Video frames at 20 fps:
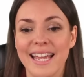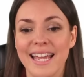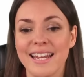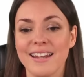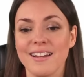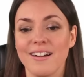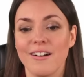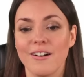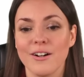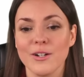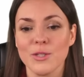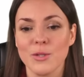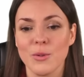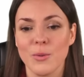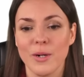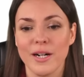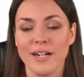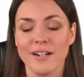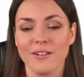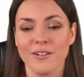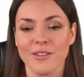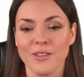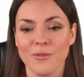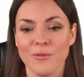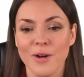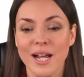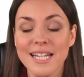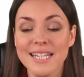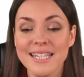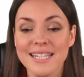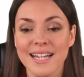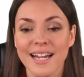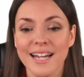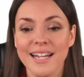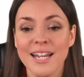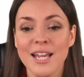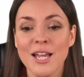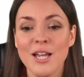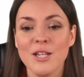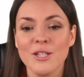and r squared on the right
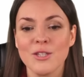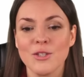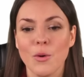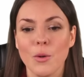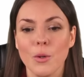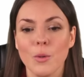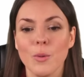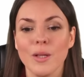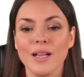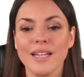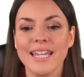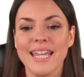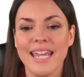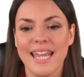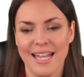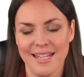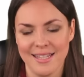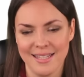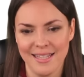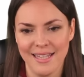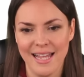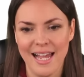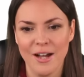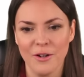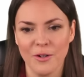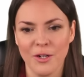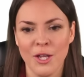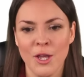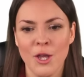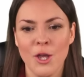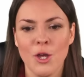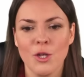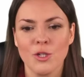side, so it will cancel out.